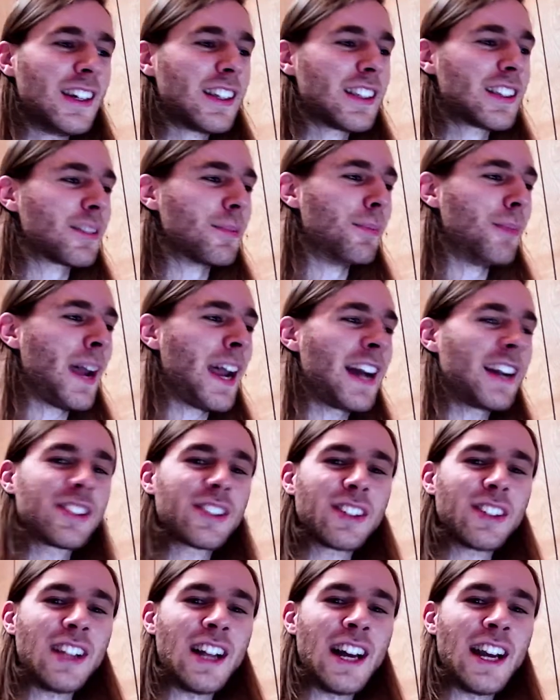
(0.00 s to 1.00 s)
Smash
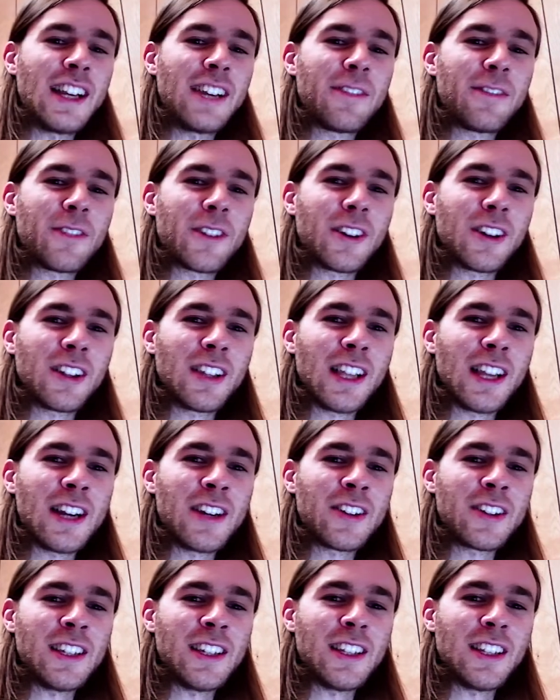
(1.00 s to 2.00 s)
like for
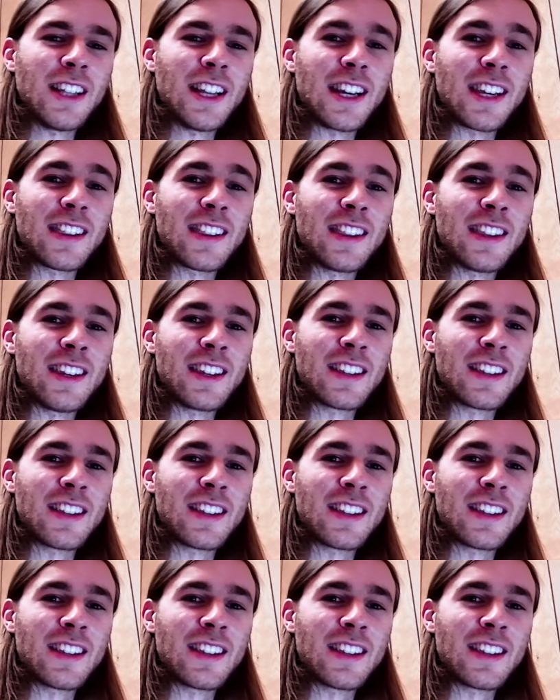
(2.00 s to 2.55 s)
hilarity like this,